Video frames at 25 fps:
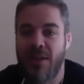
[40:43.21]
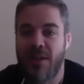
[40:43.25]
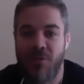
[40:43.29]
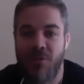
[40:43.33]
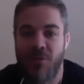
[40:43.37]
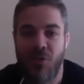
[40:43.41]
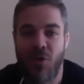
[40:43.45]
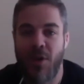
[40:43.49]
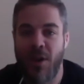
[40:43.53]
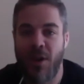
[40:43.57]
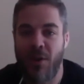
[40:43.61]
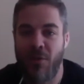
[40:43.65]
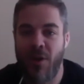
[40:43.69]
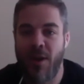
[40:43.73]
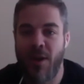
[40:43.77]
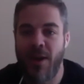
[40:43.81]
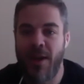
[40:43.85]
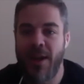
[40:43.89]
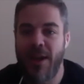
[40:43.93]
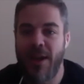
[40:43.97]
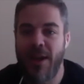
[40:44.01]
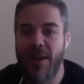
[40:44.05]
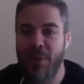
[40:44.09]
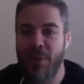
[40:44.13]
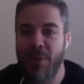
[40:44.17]
I've got it right
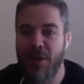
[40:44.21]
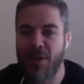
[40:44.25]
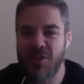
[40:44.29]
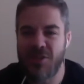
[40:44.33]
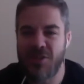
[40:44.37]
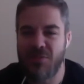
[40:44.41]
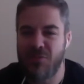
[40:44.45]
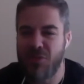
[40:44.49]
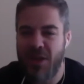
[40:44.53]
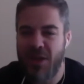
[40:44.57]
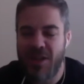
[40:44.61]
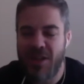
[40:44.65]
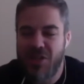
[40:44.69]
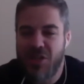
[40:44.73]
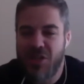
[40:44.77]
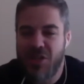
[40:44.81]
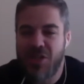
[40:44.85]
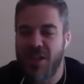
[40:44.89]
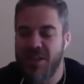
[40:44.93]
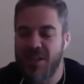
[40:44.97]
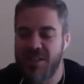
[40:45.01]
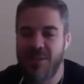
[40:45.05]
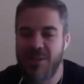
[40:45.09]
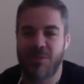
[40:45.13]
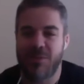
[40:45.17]
here because it's just
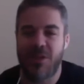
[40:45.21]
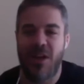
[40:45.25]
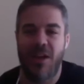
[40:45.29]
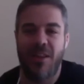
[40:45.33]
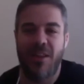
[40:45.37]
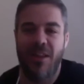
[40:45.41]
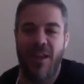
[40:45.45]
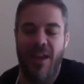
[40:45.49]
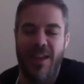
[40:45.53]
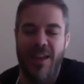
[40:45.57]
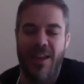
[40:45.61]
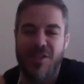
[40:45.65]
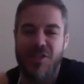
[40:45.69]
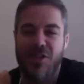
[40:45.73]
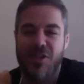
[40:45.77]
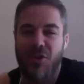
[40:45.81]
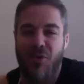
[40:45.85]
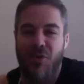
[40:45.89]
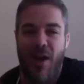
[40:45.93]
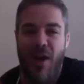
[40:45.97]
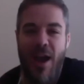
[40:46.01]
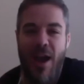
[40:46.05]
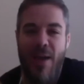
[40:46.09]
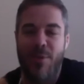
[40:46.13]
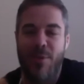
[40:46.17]
it seems like
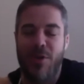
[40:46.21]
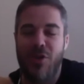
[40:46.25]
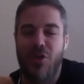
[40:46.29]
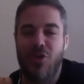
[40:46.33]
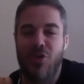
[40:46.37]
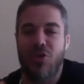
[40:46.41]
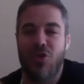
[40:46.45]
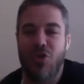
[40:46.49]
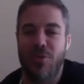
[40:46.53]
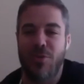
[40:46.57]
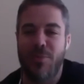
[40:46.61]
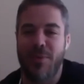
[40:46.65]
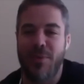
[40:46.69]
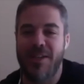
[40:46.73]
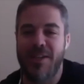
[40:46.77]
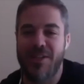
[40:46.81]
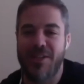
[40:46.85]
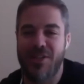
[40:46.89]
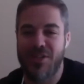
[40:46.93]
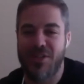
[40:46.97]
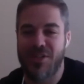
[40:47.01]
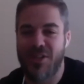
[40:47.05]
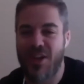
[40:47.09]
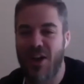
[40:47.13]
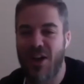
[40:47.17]
Instagram and YouTube, and it's
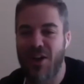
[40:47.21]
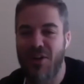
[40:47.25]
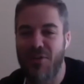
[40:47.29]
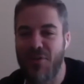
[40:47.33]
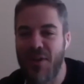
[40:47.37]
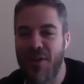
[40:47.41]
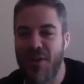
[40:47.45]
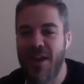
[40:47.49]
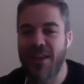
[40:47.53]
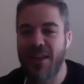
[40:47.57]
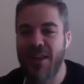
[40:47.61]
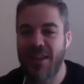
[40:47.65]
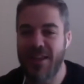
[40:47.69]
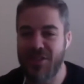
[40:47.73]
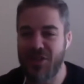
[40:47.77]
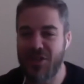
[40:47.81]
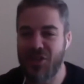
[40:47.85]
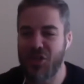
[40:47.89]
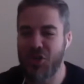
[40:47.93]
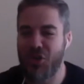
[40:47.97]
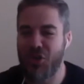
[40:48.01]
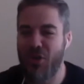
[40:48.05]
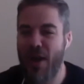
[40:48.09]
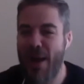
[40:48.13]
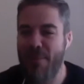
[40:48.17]
just kind of there's a
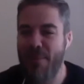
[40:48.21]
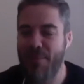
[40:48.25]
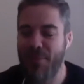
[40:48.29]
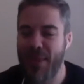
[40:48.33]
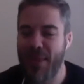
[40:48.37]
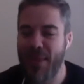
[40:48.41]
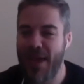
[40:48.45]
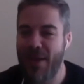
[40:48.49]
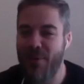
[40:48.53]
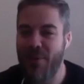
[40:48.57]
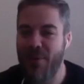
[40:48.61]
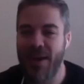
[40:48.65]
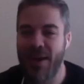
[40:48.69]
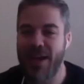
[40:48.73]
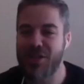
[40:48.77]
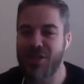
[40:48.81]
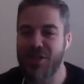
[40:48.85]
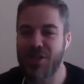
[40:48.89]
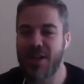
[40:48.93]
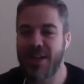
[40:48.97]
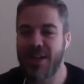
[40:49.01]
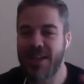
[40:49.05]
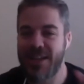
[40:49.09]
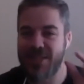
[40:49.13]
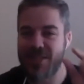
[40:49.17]
trap there when
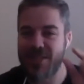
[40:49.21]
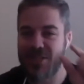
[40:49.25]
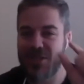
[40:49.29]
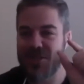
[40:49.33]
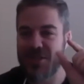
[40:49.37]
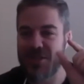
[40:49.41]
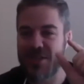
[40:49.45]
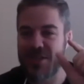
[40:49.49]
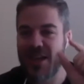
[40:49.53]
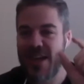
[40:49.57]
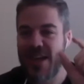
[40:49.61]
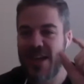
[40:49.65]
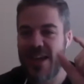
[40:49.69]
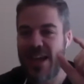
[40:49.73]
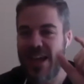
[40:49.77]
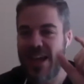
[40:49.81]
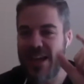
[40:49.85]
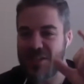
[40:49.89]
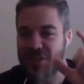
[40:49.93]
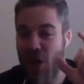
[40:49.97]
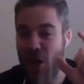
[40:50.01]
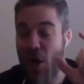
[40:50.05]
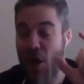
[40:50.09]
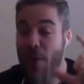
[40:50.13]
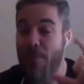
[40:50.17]
actually it's
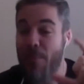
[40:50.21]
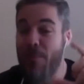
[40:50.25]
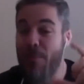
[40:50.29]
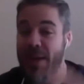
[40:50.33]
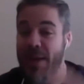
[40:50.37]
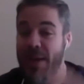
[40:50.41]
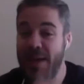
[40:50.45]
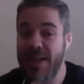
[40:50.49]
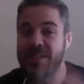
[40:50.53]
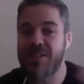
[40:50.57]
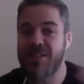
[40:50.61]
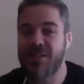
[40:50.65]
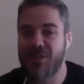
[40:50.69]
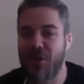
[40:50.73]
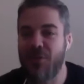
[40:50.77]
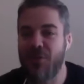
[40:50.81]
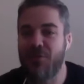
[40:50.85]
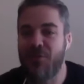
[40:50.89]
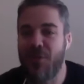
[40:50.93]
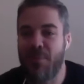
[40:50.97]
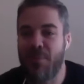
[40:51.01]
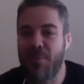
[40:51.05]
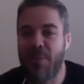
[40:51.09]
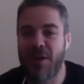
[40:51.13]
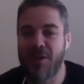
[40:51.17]
a piece of
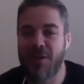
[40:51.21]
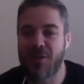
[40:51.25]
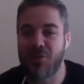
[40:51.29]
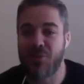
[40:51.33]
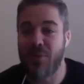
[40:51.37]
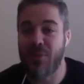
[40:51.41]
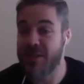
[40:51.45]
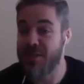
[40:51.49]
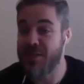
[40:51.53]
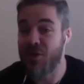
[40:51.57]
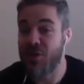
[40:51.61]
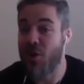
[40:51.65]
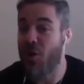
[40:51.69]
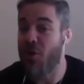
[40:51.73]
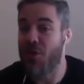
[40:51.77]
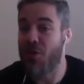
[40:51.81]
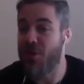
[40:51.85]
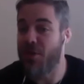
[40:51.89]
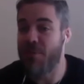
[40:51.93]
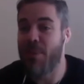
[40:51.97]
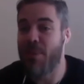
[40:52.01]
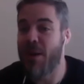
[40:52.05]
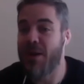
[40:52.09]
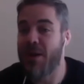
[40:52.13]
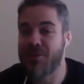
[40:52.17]
the puzzle. It's not the
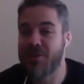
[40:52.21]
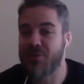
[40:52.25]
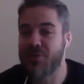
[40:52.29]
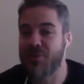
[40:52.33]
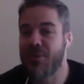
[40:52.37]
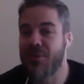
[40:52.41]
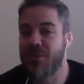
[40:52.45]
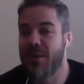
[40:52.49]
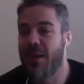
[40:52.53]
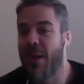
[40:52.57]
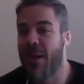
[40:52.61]
puzzle.